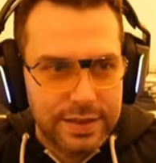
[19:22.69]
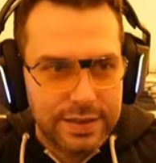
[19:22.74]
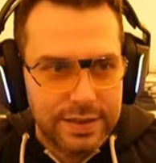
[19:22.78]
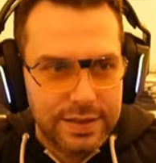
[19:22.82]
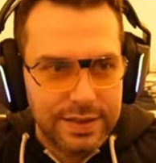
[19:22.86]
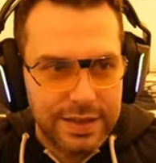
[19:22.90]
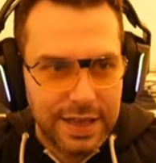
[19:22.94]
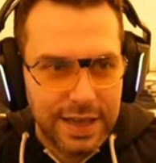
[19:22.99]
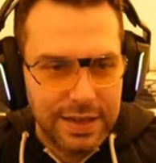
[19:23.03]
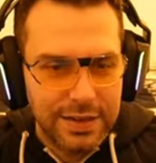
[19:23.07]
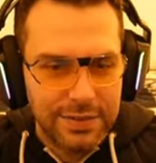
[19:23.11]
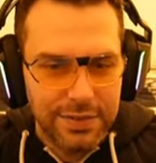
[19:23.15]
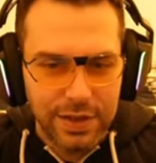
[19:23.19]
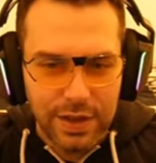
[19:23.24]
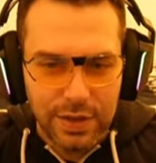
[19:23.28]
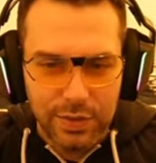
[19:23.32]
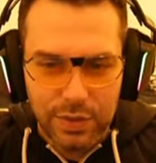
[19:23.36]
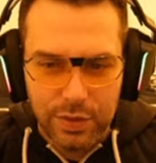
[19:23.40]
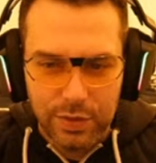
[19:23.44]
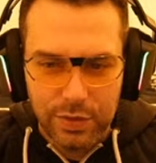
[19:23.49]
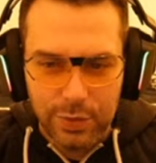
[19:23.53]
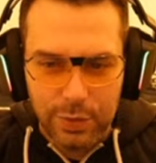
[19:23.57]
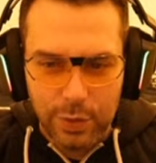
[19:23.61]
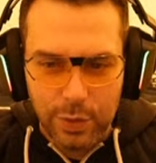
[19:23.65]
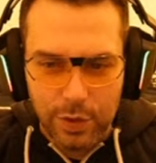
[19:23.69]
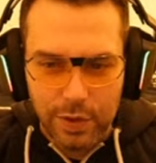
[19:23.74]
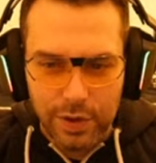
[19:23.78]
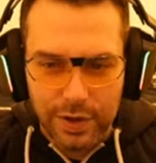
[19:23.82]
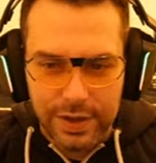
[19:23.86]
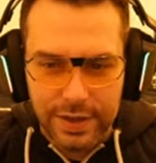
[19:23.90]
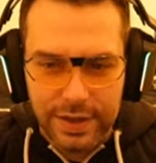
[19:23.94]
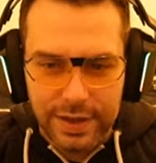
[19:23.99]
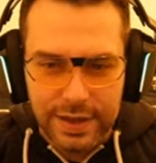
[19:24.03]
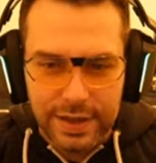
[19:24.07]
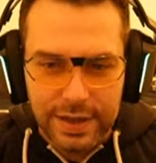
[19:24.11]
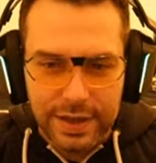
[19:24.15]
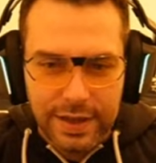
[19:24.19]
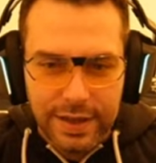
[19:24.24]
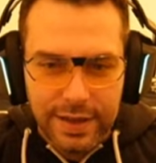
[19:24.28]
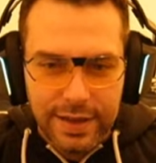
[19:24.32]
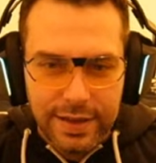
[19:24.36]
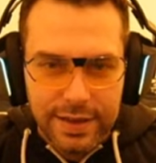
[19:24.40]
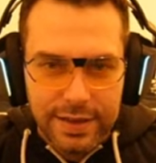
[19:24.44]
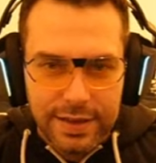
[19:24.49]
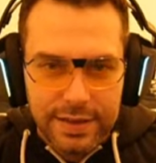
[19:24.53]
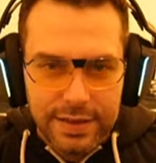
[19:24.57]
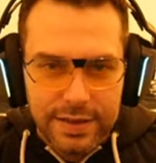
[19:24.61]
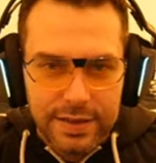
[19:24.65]
Zenith level 4.
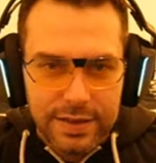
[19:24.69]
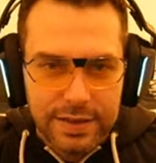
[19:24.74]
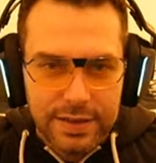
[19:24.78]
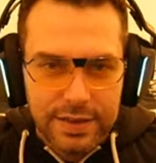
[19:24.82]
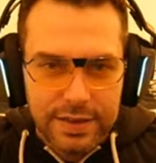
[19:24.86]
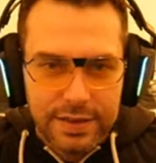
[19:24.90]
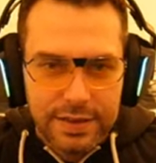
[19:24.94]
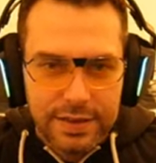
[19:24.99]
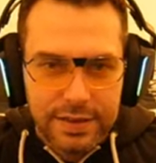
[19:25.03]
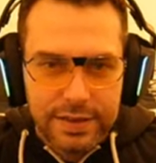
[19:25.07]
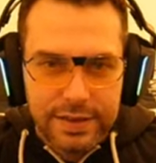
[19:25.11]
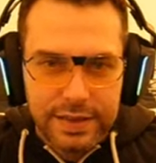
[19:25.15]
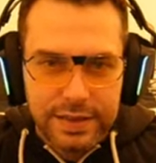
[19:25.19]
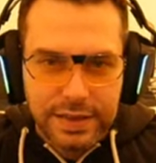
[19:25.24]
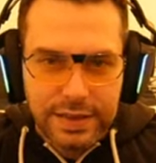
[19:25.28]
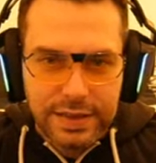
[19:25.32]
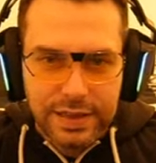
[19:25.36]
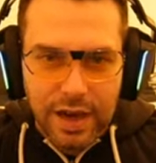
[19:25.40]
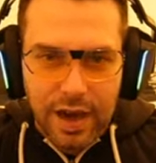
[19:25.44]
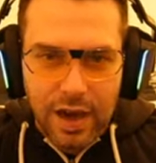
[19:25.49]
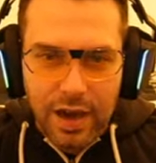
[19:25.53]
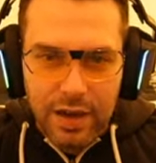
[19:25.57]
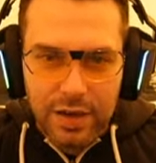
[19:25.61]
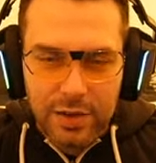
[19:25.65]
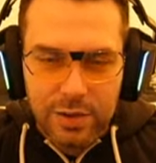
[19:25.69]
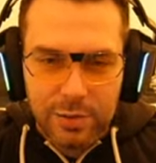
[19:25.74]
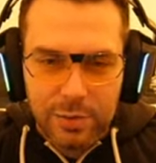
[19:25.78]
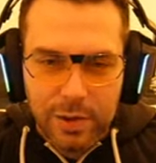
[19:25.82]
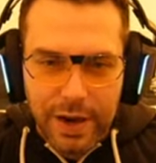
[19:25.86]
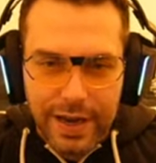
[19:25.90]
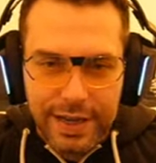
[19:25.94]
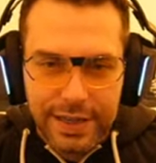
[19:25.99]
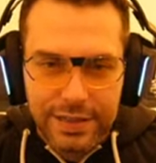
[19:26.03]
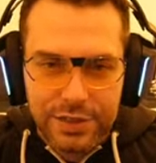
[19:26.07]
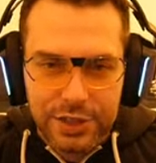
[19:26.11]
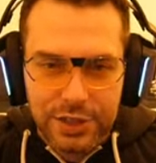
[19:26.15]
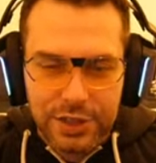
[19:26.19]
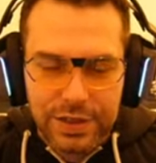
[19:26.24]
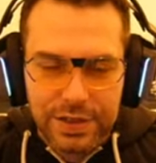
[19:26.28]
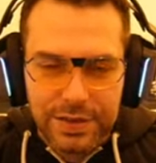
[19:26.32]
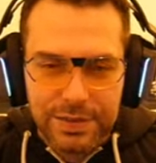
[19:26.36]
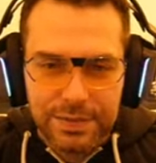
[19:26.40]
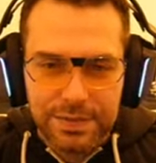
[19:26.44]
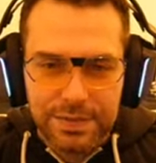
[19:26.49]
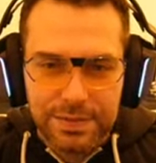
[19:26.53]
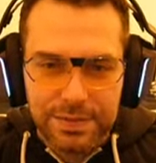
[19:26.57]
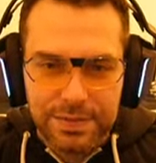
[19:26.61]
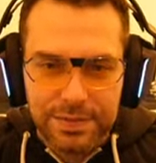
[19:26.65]
Dark Ranger.
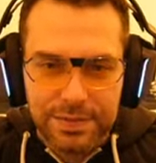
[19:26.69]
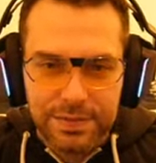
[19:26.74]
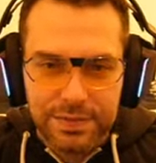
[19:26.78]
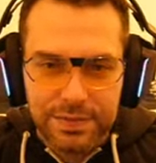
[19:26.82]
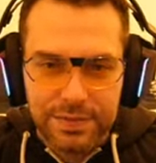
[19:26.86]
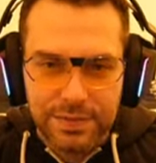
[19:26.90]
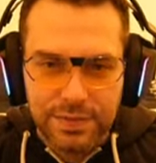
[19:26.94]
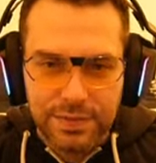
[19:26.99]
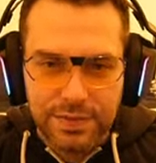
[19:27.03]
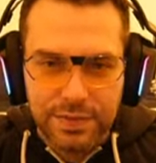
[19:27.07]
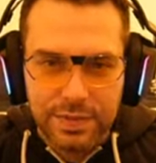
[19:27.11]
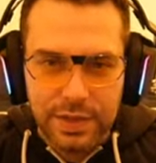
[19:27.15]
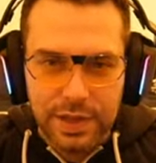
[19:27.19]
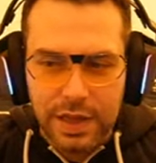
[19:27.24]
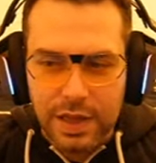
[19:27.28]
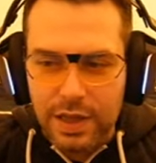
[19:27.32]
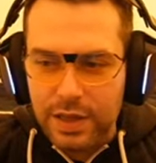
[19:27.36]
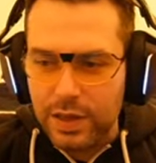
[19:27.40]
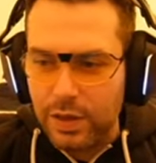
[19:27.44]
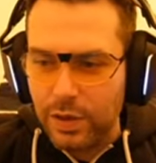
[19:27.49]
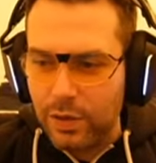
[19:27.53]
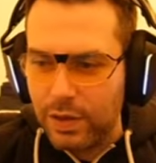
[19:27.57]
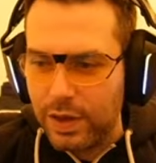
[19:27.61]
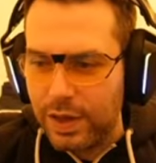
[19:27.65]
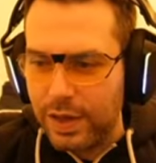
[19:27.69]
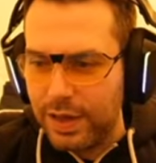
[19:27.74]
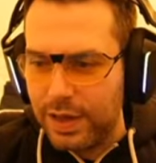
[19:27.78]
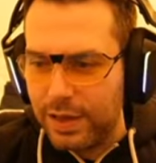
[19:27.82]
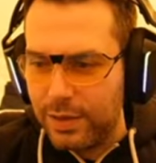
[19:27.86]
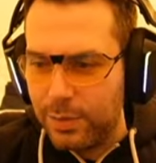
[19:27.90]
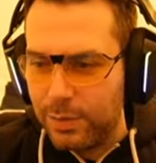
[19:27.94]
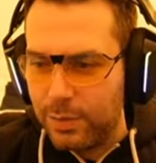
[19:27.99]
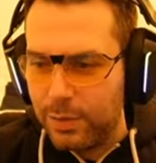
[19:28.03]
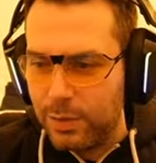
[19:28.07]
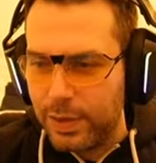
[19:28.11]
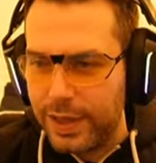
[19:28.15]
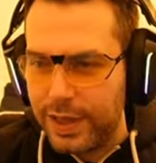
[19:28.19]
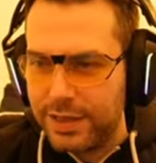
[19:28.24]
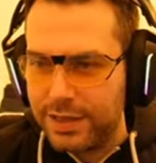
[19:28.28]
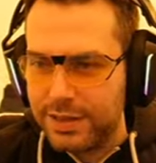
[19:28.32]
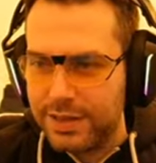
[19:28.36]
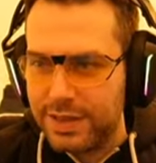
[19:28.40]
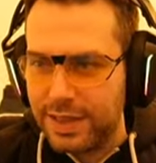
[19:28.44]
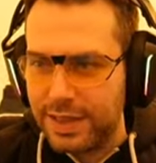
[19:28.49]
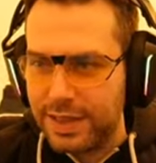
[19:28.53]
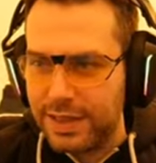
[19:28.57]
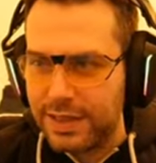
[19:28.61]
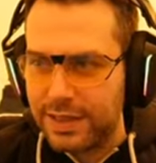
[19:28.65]
Oh, wait a
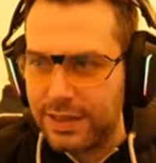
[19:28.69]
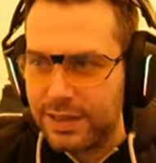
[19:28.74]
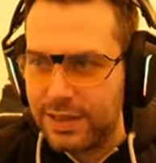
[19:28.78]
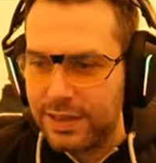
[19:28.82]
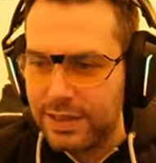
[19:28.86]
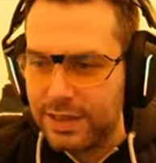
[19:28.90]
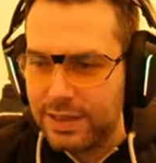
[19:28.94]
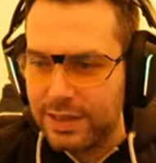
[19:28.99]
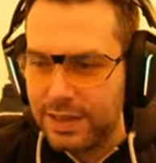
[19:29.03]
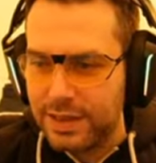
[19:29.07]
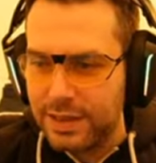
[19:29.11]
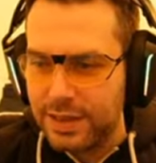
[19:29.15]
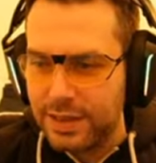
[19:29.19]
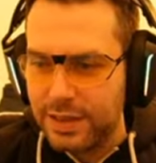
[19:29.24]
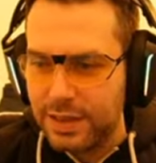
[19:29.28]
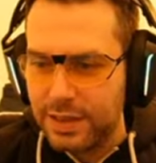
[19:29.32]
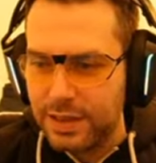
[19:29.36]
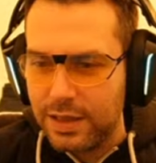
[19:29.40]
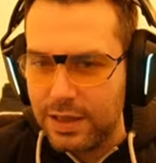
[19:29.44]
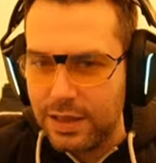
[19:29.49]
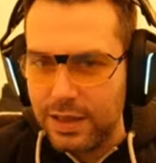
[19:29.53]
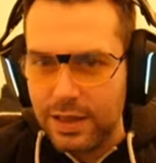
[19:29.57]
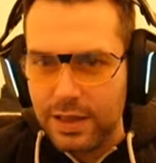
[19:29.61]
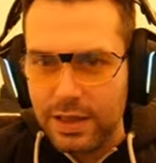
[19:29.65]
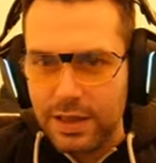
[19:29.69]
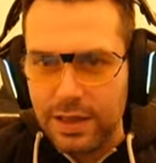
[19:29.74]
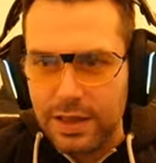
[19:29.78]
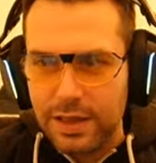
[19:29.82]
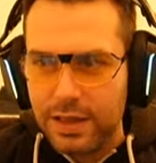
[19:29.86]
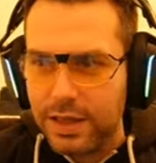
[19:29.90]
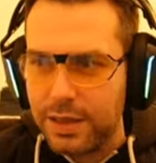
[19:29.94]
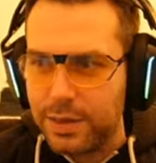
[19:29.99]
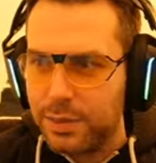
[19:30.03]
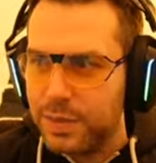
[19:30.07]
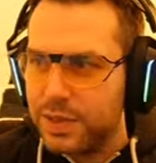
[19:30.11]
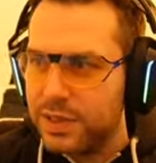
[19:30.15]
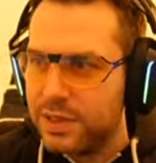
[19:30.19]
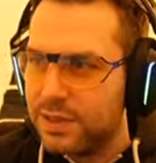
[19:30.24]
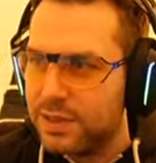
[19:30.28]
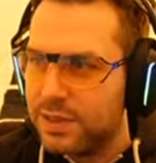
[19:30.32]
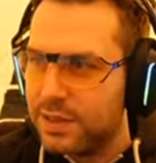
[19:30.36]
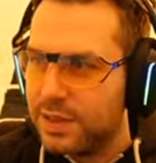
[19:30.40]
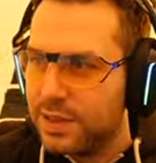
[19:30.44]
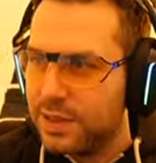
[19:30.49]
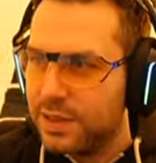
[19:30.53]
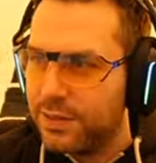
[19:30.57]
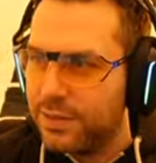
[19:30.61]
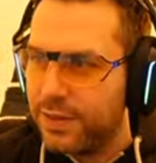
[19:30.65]
second. Let me
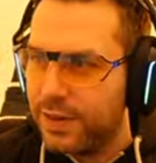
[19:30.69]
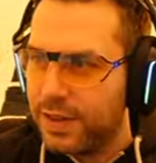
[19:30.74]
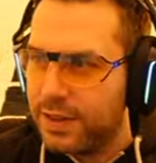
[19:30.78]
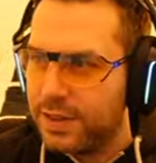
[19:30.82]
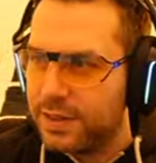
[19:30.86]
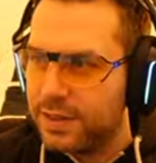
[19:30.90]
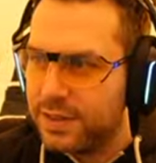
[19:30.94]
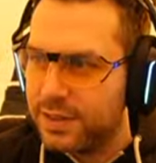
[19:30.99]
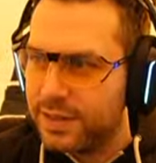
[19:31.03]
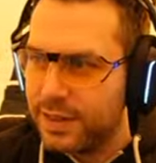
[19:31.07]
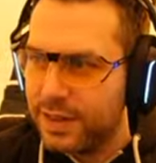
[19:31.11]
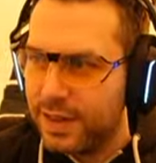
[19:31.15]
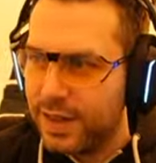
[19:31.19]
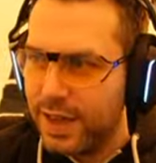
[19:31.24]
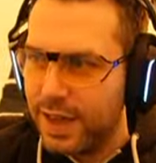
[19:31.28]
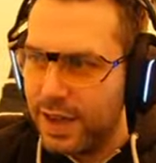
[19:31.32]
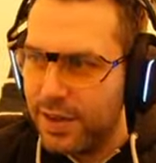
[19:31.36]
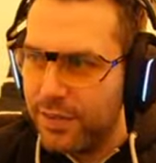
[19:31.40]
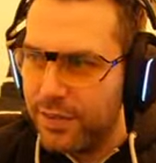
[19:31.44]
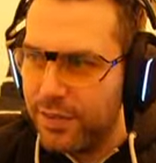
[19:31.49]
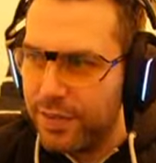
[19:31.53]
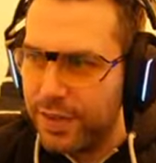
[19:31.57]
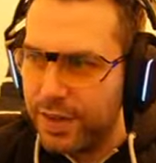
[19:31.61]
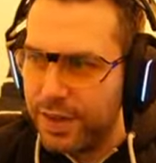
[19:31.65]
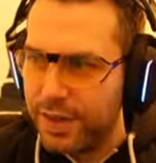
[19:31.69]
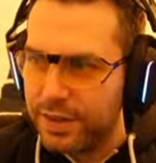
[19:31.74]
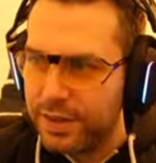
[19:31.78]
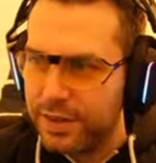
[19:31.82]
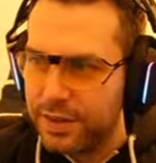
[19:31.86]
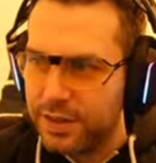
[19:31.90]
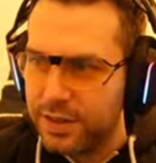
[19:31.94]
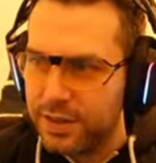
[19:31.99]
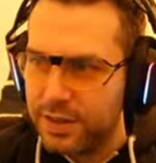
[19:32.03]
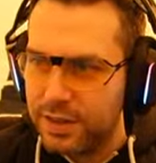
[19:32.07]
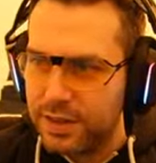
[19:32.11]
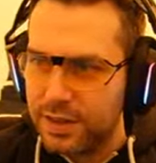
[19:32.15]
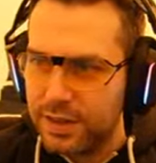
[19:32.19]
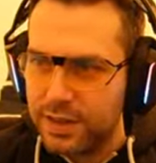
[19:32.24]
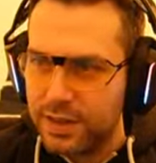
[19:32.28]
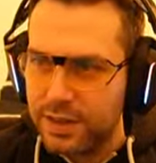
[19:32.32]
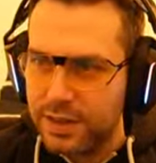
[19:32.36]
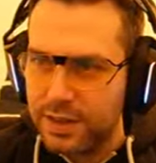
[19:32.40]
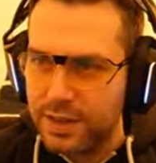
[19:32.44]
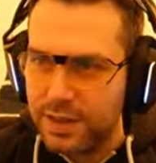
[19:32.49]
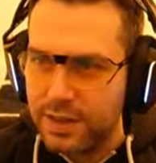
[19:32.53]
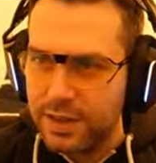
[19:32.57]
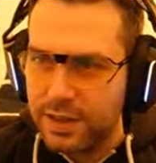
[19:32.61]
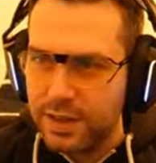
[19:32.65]
see if I still have that
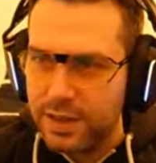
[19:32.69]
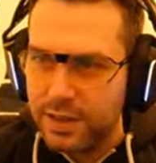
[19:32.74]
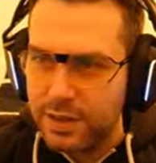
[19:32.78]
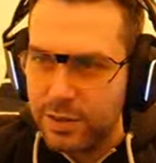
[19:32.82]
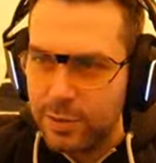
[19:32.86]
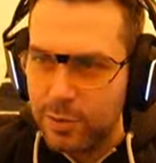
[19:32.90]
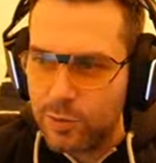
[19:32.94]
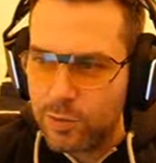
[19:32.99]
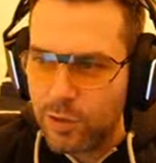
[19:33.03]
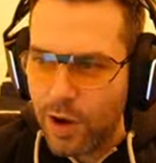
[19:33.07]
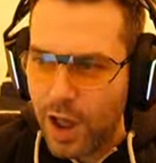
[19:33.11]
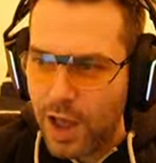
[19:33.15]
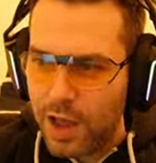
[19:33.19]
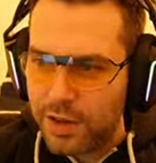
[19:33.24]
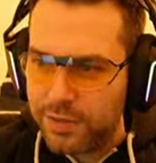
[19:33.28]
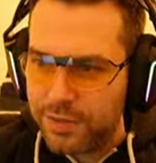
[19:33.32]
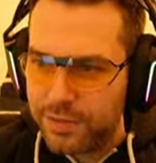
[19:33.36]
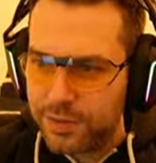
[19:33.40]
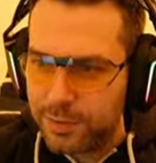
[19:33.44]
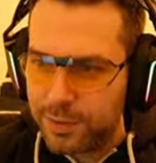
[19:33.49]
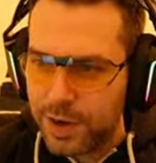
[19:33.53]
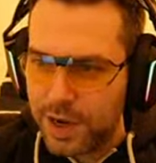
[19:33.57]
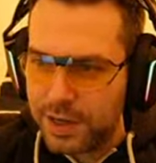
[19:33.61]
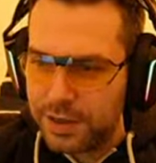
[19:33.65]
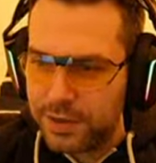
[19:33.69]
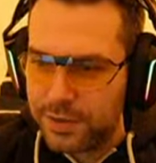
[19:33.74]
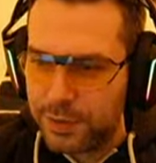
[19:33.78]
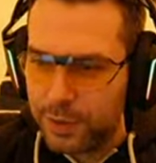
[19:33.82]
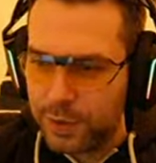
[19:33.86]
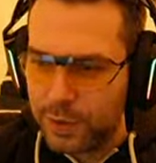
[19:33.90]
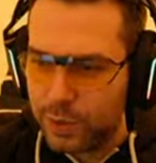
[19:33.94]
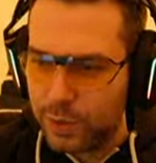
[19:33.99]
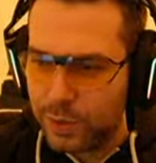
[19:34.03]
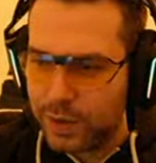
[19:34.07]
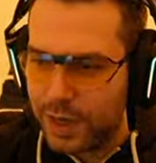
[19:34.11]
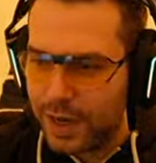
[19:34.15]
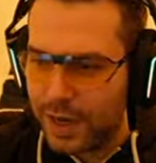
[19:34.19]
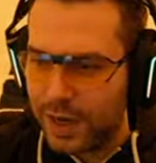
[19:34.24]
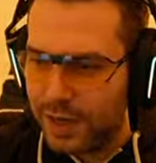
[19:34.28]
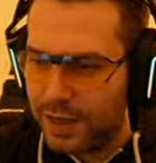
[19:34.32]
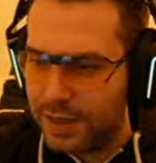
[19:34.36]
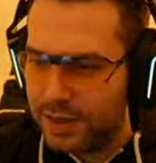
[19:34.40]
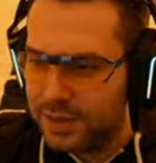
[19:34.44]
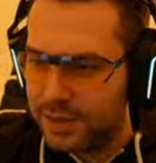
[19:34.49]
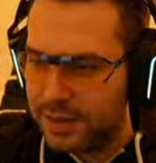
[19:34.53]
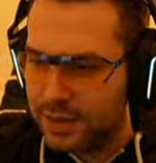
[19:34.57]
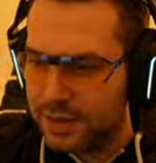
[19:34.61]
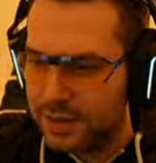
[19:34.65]
graph ready for you guys.